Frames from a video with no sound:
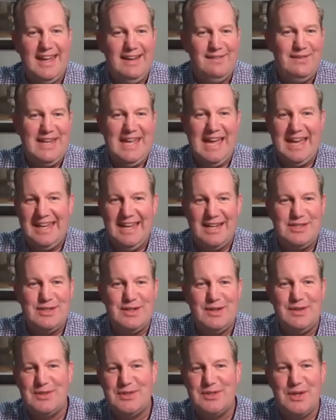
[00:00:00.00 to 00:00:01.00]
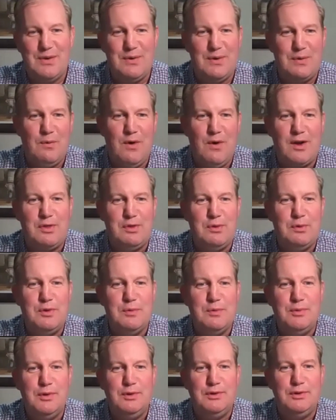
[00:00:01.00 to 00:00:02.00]
we can't get you to the show and walk through the
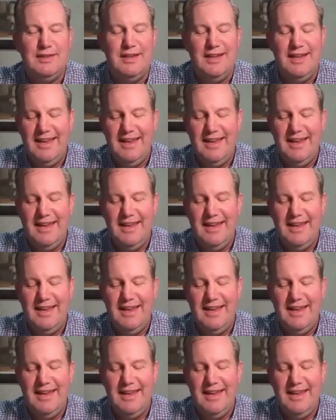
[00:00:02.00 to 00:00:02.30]
booths.